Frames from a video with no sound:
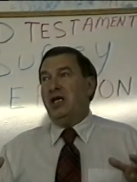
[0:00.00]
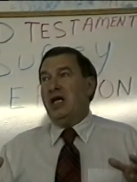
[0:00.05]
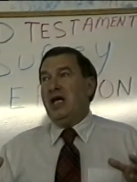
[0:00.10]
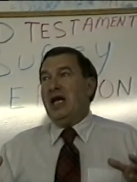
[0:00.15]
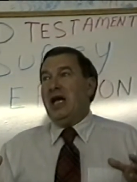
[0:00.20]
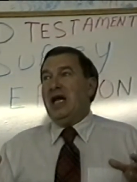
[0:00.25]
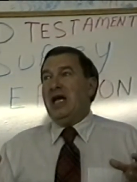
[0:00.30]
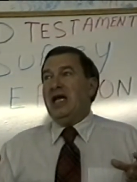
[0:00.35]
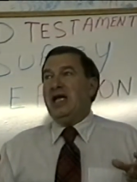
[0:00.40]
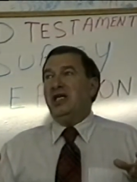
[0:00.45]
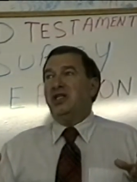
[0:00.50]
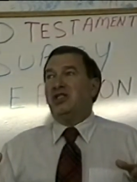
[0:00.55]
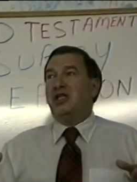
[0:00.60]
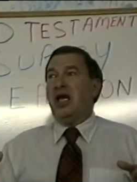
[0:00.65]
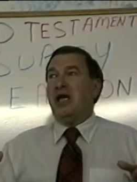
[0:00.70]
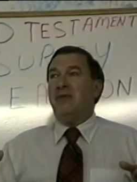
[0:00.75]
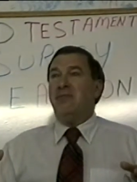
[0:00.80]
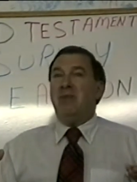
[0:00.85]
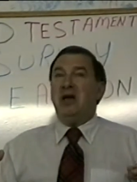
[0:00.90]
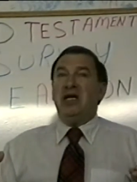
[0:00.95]
is a
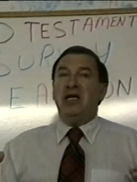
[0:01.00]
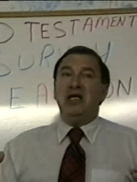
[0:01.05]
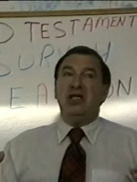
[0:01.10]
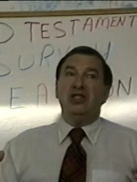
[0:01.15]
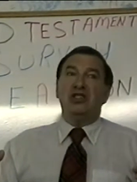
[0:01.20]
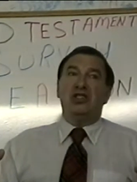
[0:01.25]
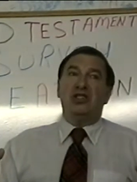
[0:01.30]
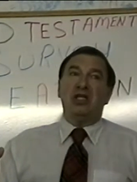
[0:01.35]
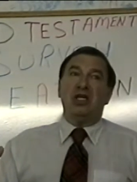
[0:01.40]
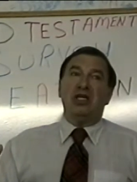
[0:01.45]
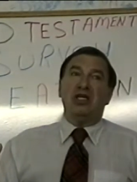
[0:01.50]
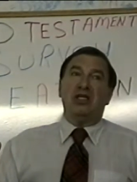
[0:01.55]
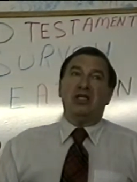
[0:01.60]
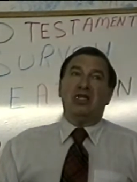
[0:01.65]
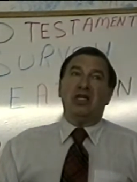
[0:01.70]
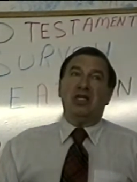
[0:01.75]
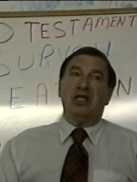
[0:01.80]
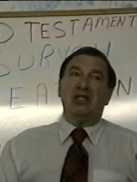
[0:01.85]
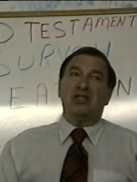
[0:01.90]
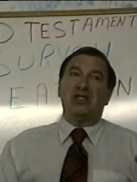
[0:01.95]
means that the
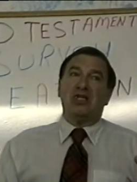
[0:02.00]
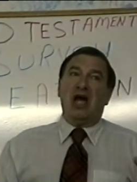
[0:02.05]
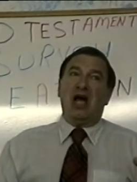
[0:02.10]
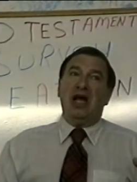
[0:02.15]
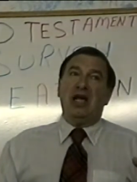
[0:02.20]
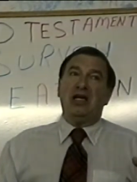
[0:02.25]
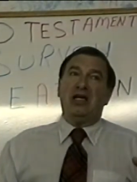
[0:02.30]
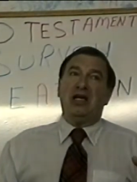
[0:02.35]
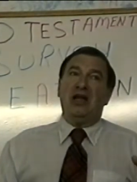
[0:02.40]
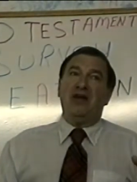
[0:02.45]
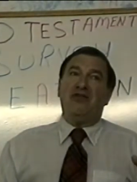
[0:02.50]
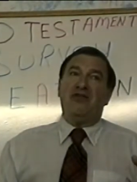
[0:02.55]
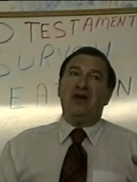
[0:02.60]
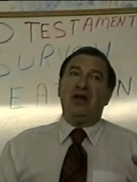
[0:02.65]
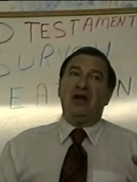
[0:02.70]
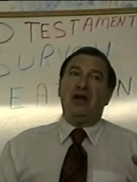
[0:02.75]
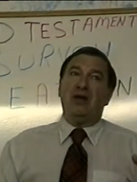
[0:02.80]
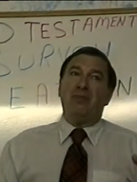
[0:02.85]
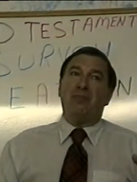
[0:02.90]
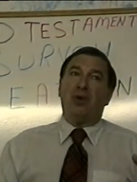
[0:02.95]
scientific
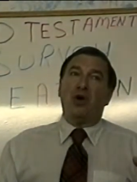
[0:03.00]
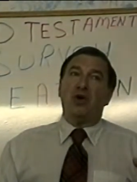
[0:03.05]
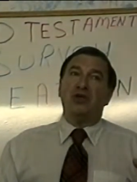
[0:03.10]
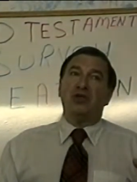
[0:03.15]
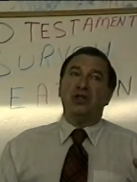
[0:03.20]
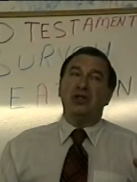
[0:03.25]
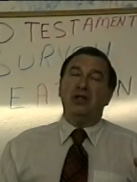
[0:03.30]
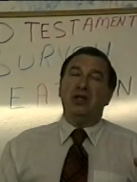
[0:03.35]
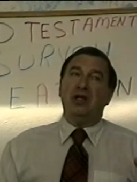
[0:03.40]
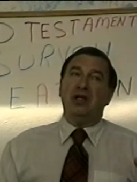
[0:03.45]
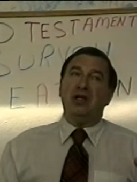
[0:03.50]
person that,